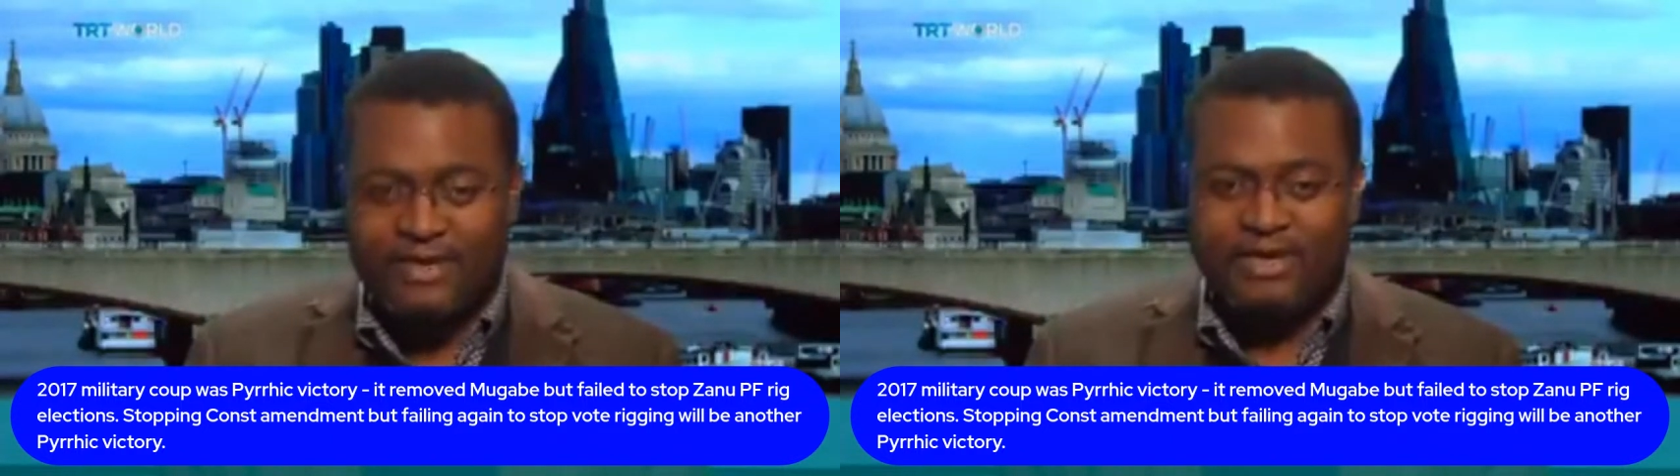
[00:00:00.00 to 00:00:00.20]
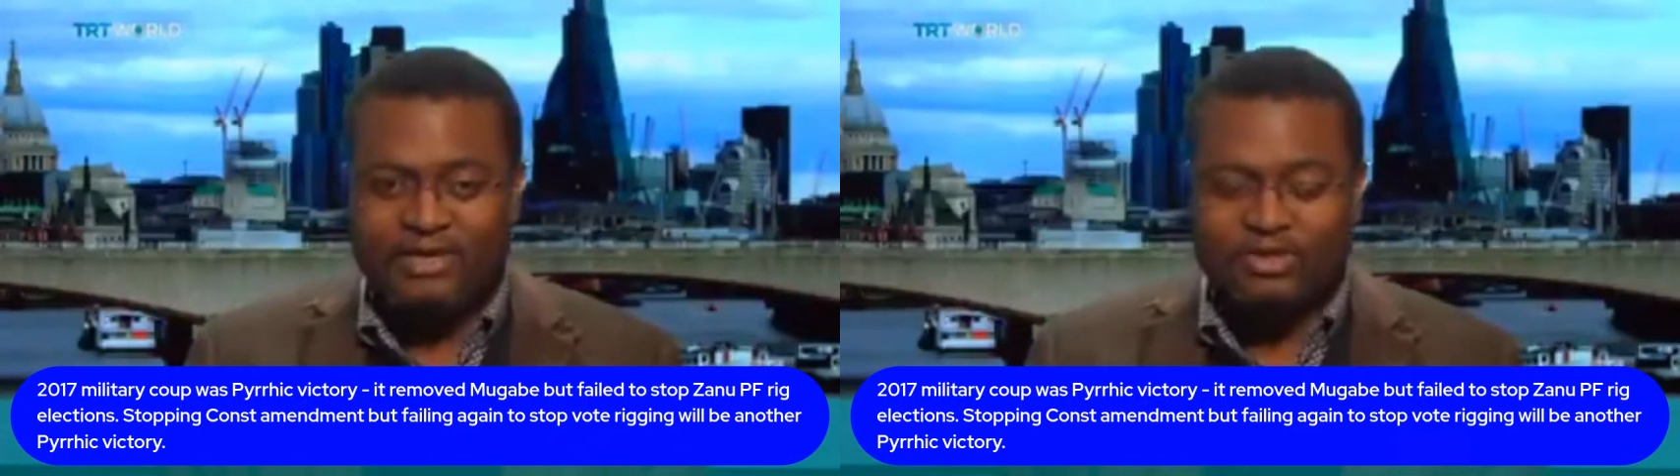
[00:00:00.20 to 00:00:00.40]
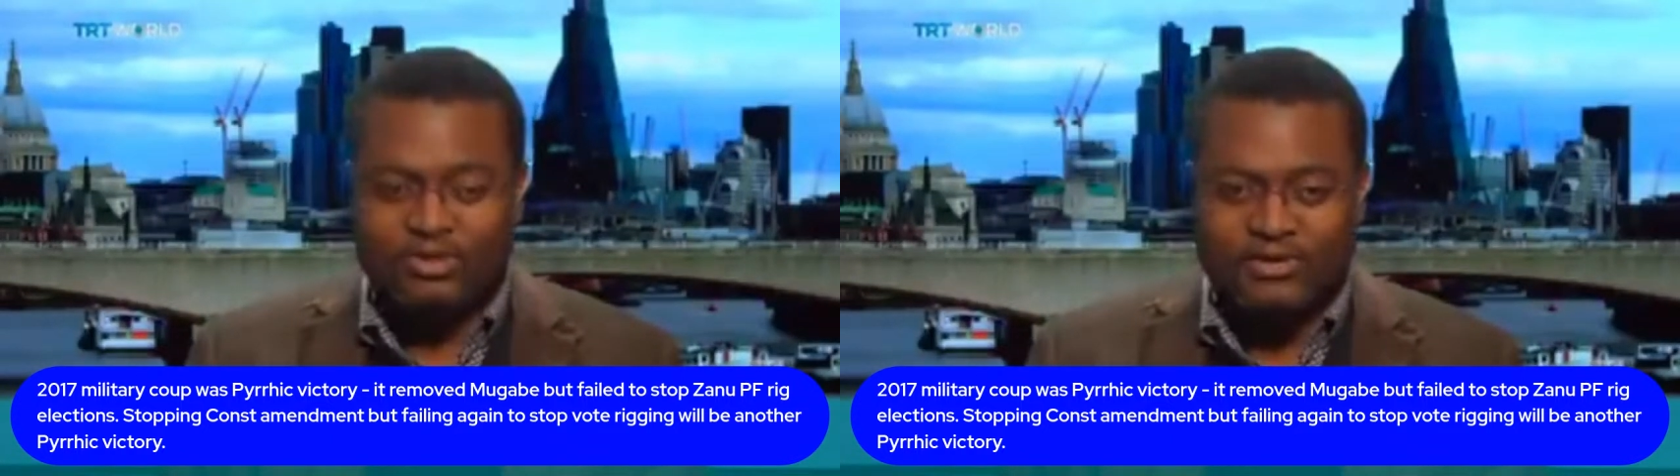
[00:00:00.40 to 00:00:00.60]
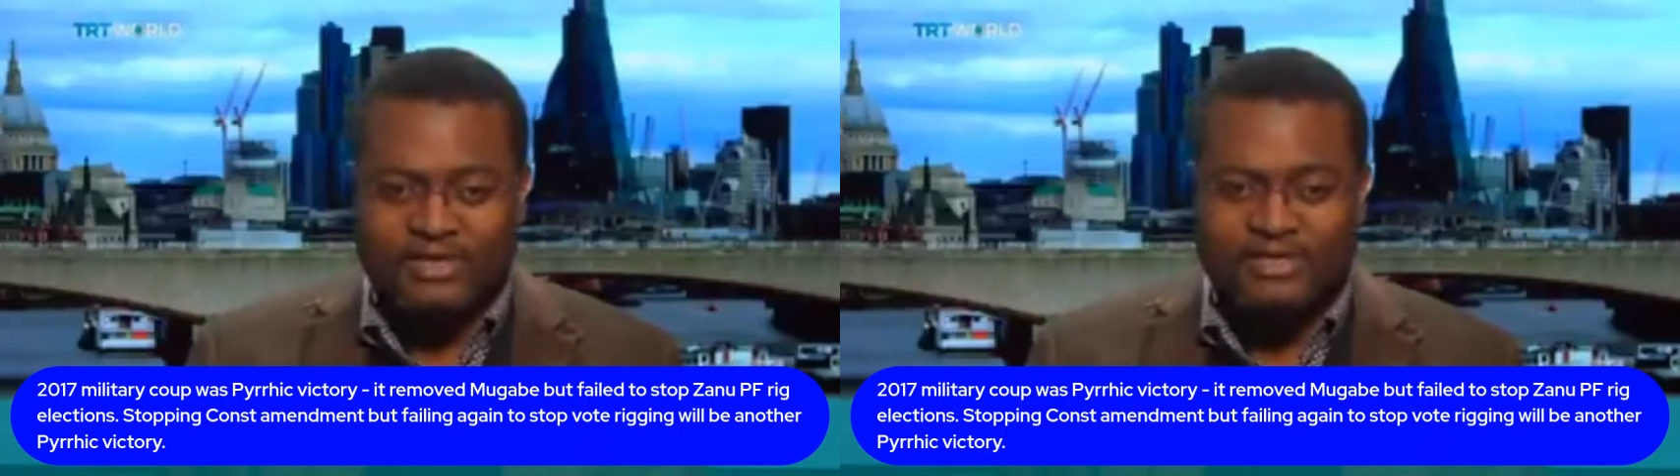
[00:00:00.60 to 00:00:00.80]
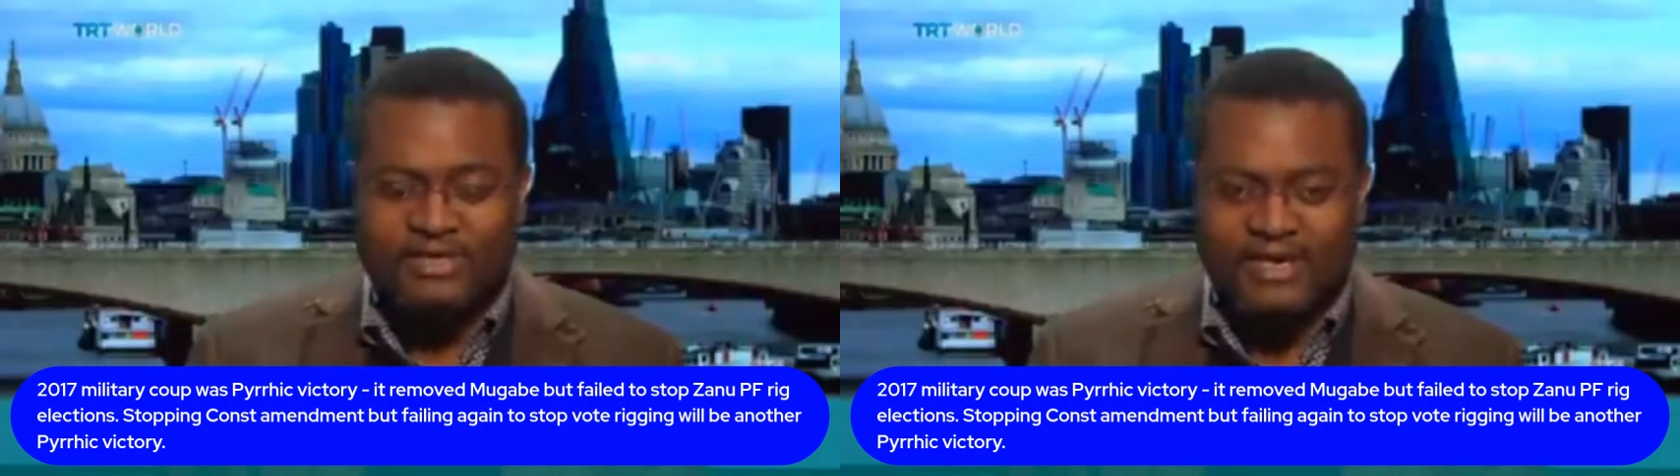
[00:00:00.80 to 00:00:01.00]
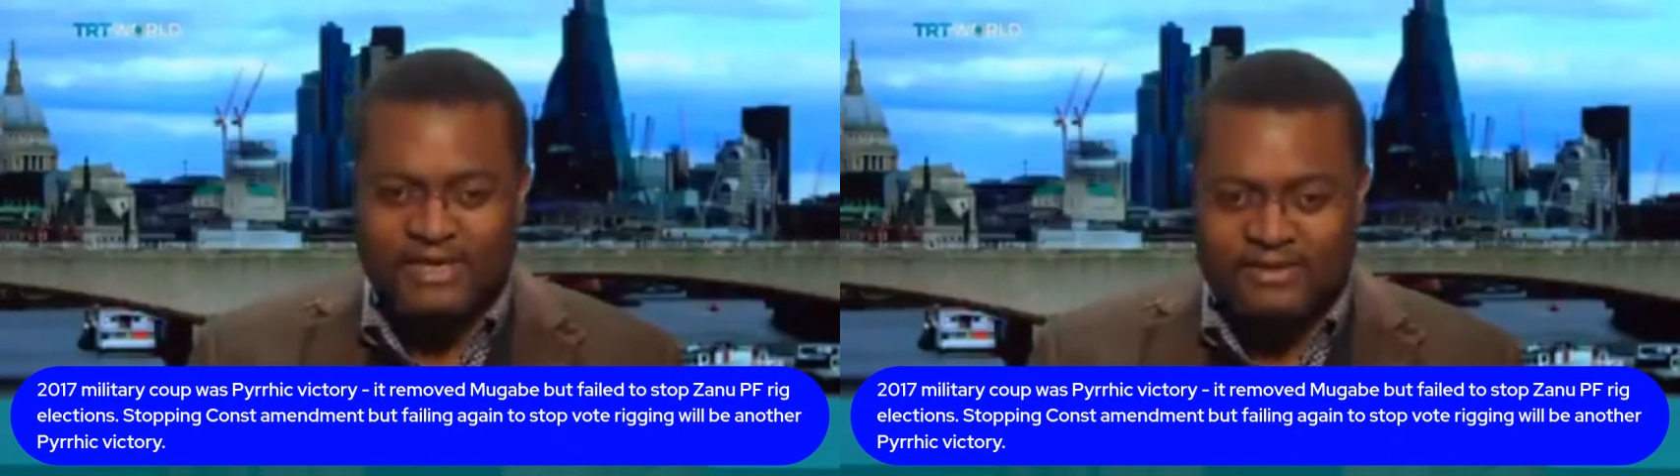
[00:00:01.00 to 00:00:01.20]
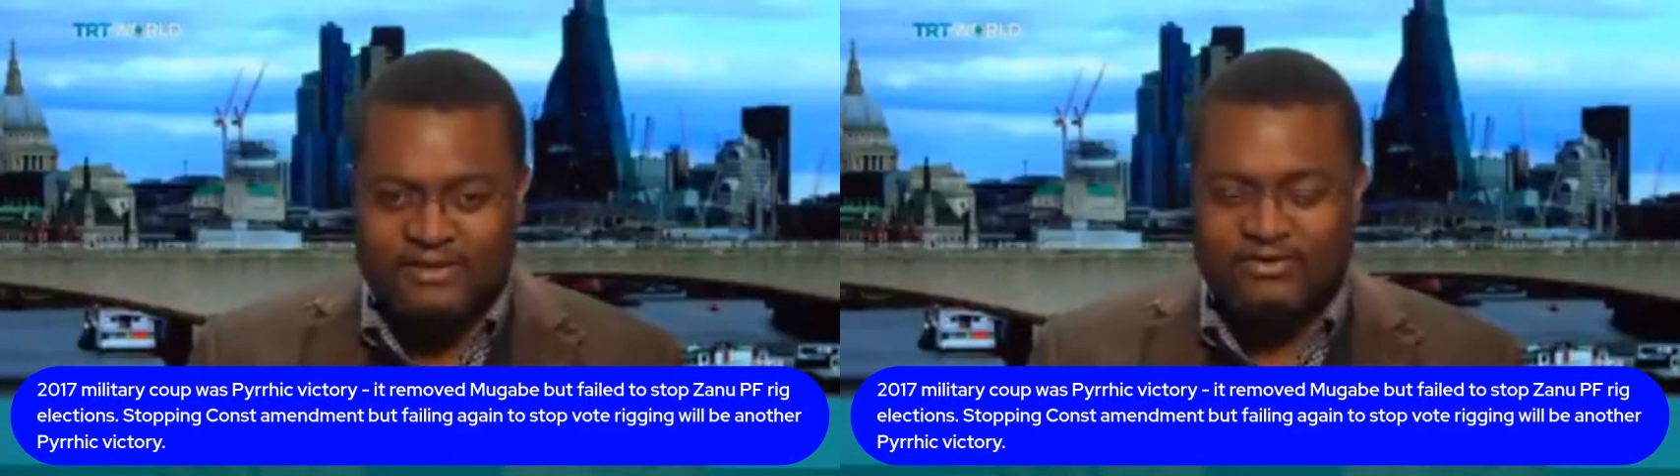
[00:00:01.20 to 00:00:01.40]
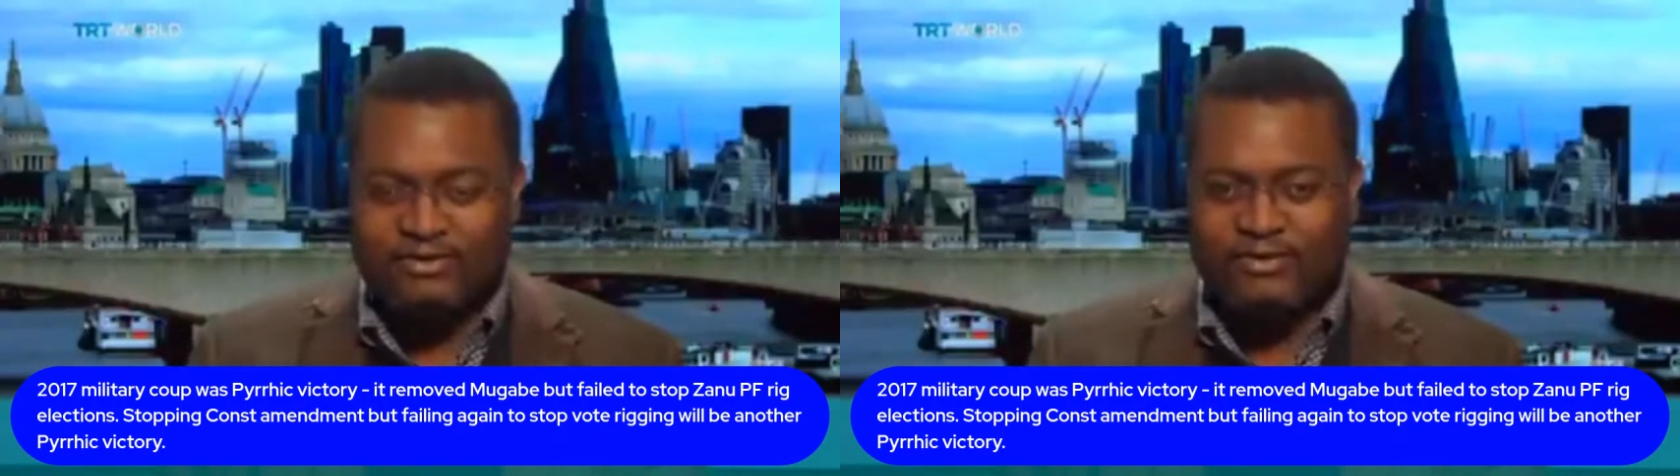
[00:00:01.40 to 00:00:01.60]
and so there is need
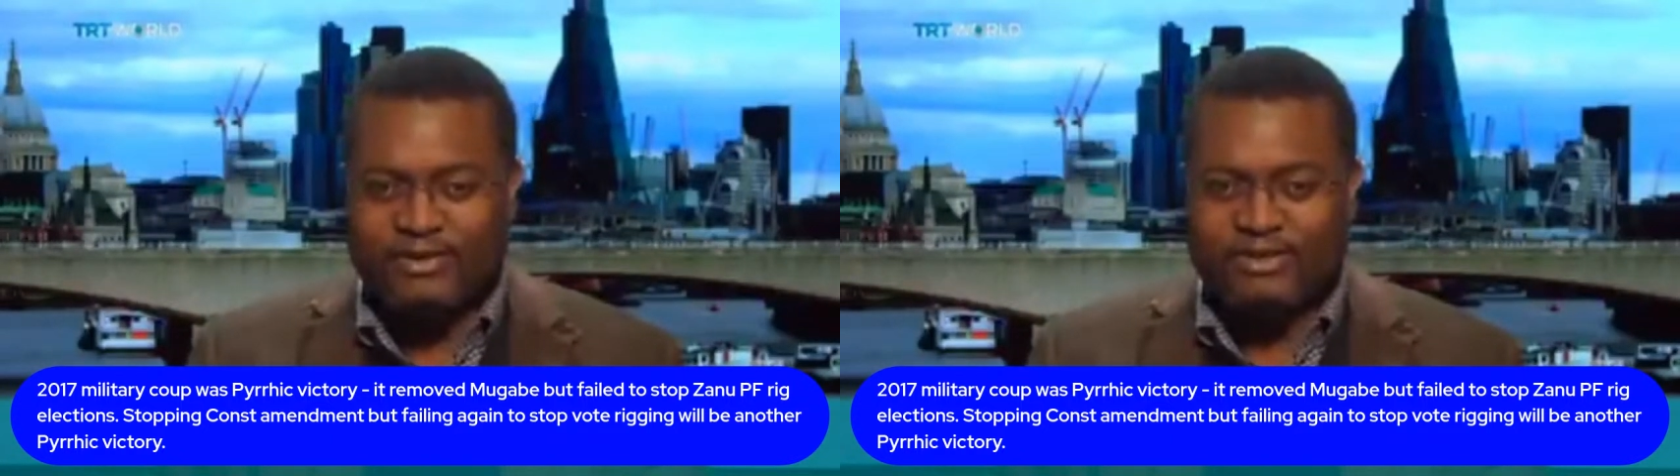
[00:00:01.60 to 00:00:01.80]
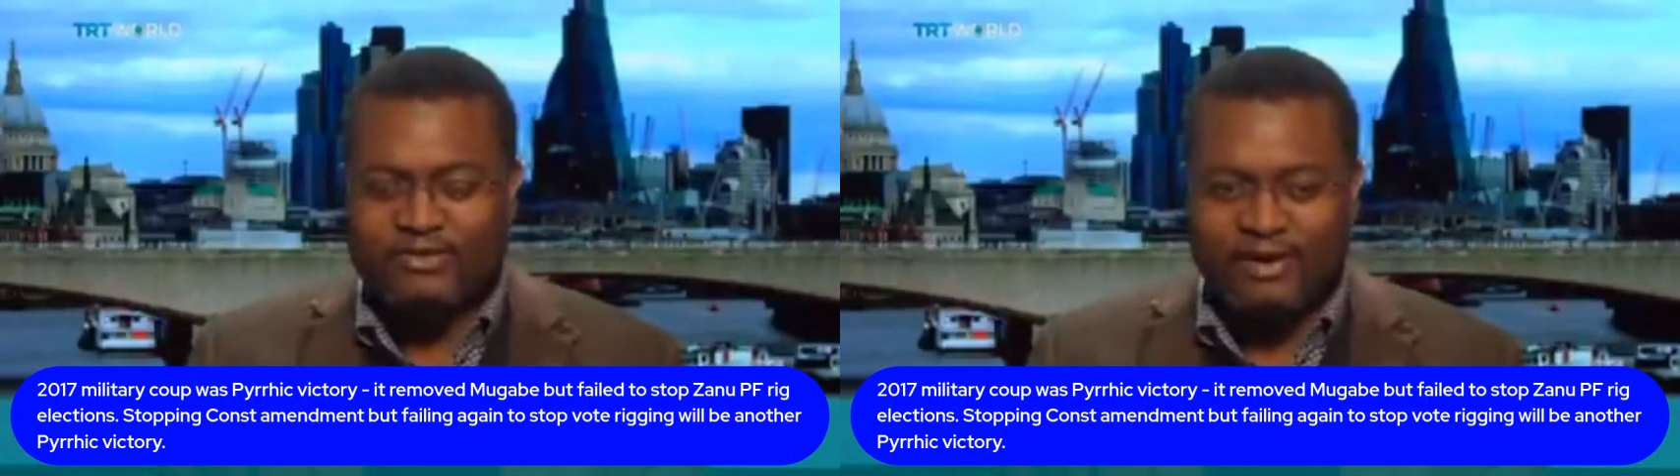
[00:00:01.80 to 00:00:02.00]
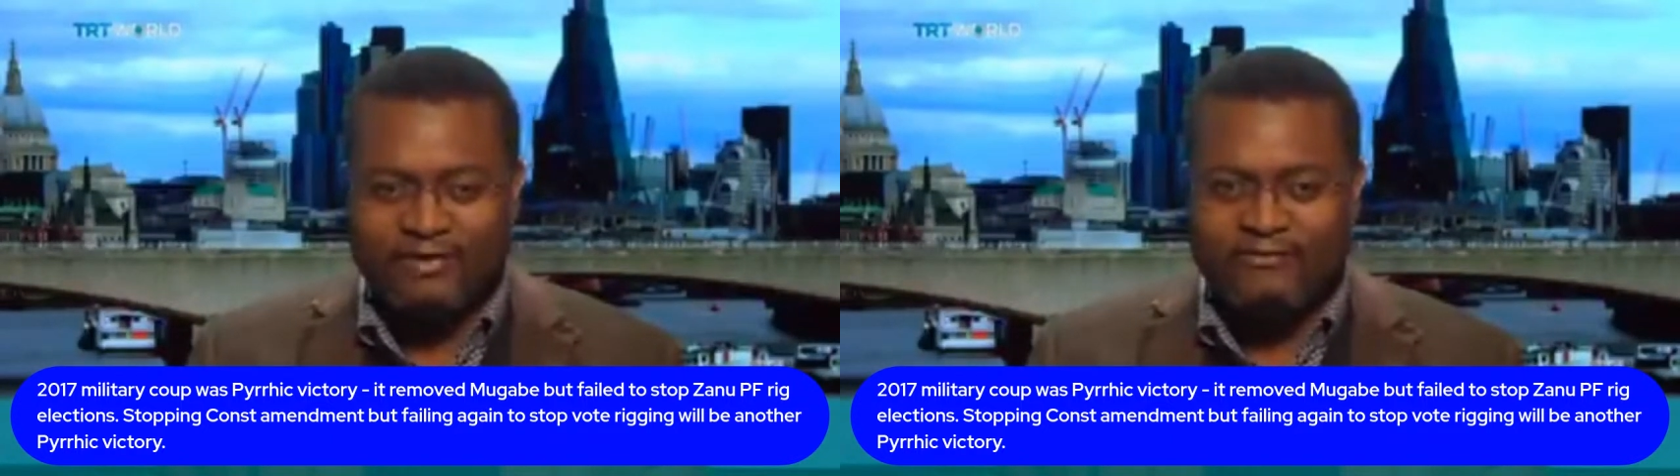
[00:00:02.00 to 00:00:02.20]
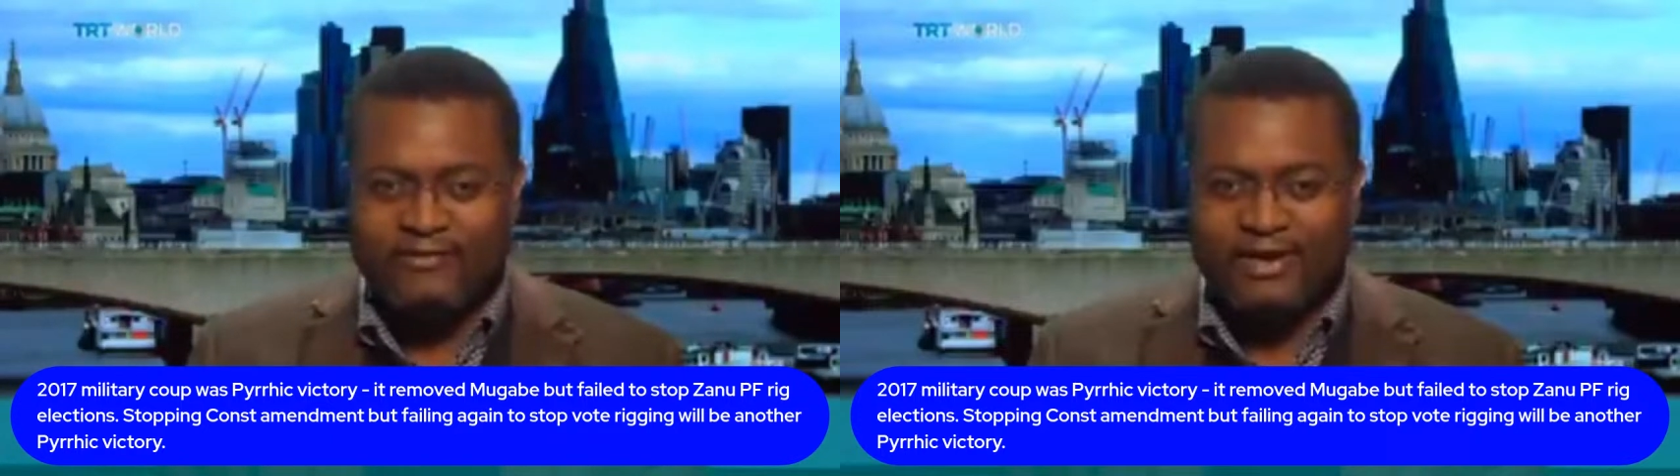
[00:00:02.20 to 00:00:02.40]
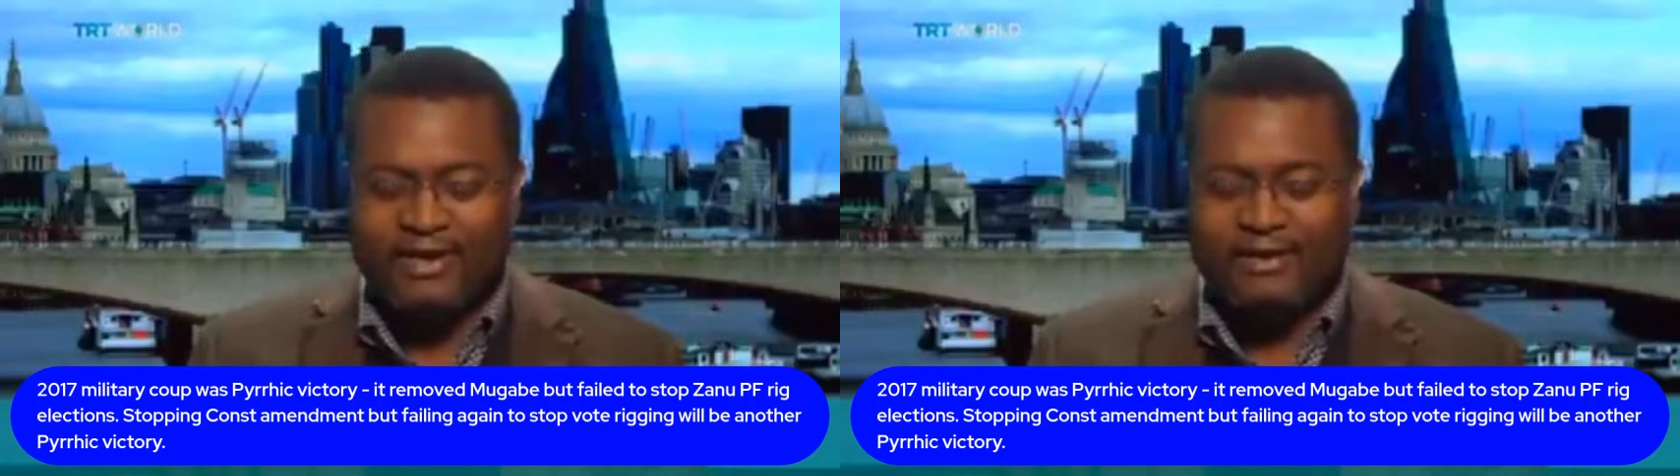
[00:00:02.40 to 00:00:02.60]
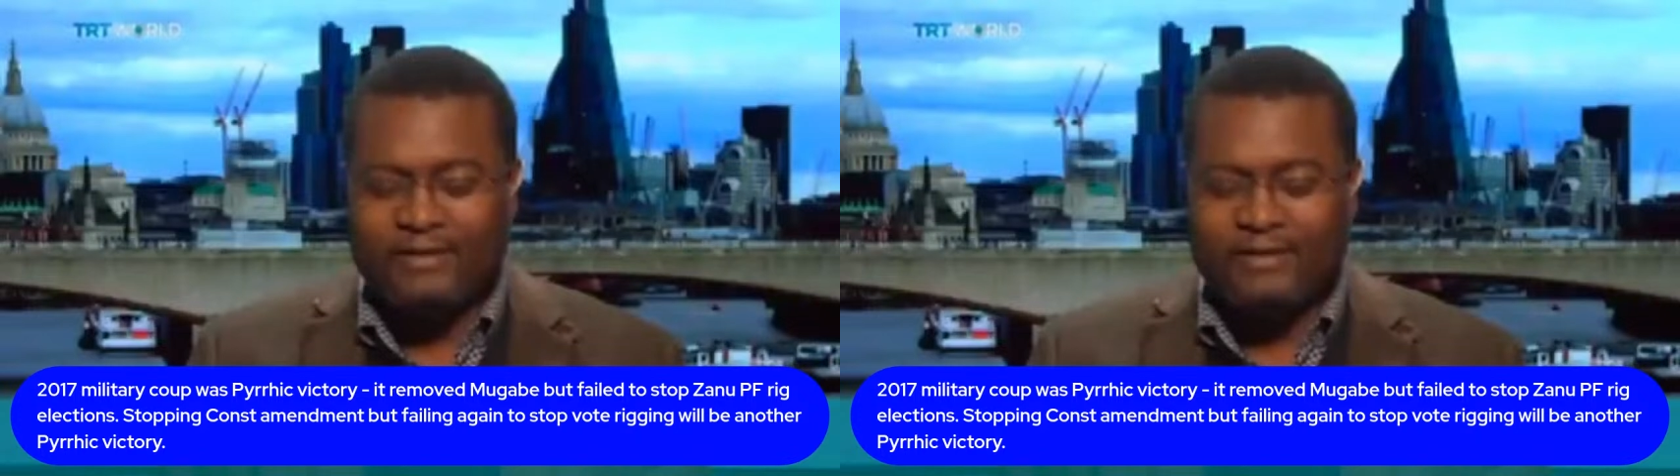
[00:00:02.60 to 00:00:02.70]
to always qualify